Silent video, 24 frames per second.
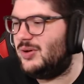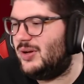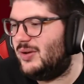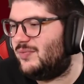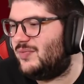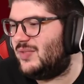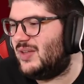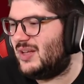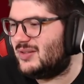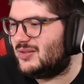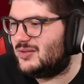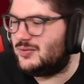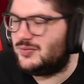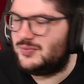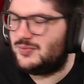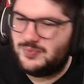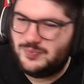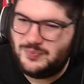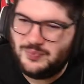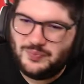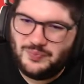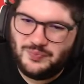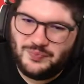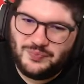if that's
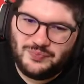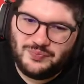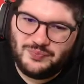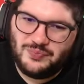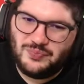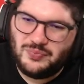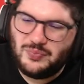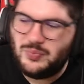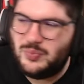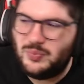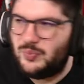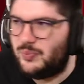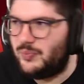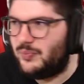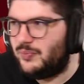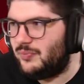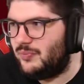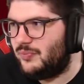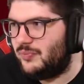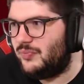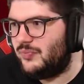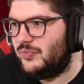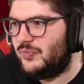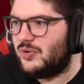
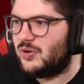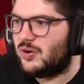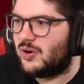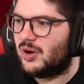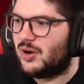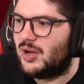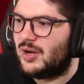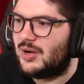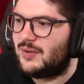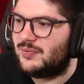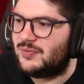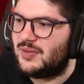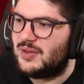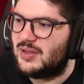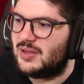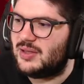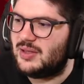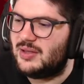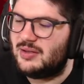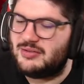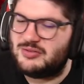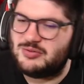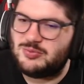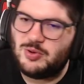your line of
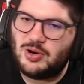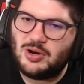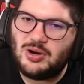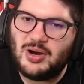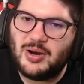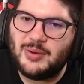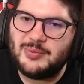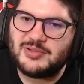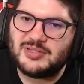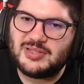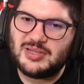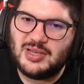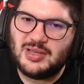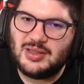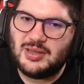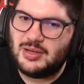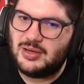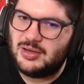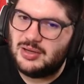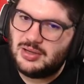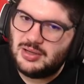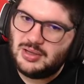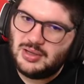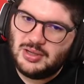thinking as well, I would say
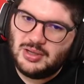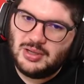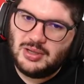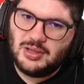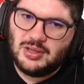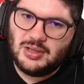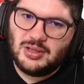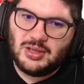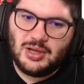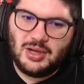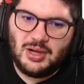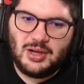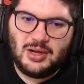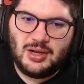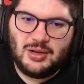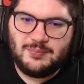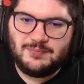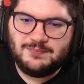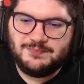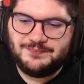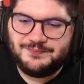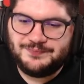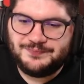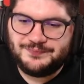then, um,